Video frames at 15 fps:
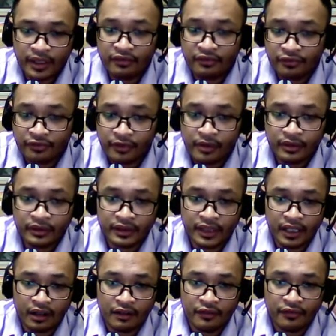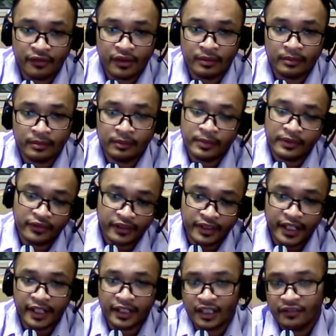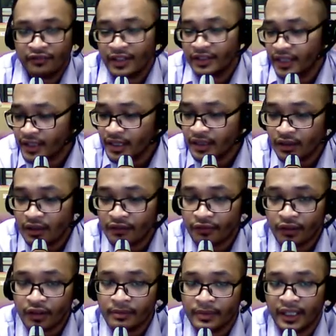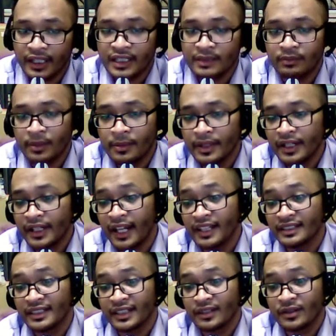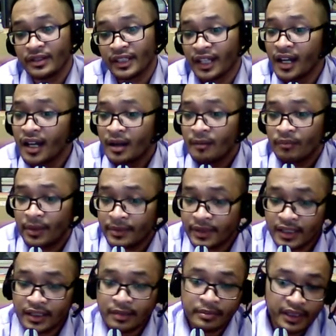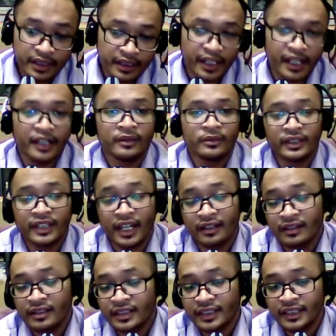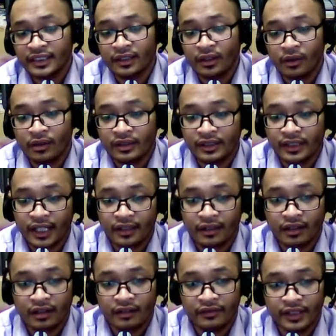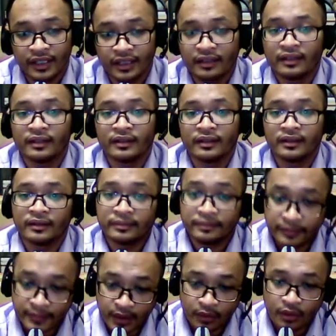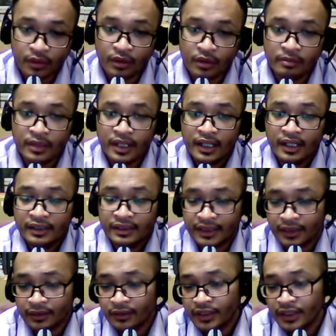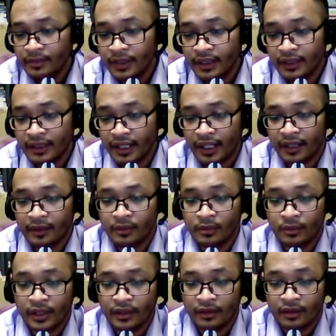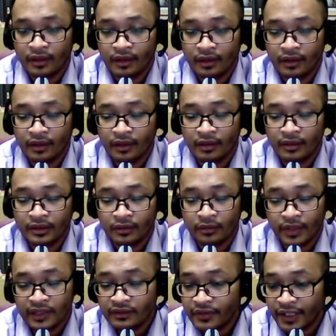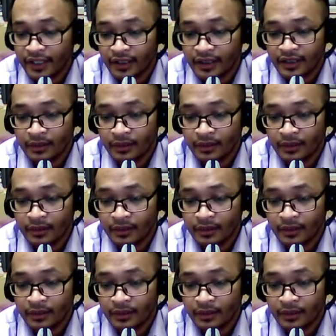four type of ROM. Before that, the advantages of ROM is permanent and security. Permanent means that we cannot change the content of the ROM. Security mean that whenever we cannot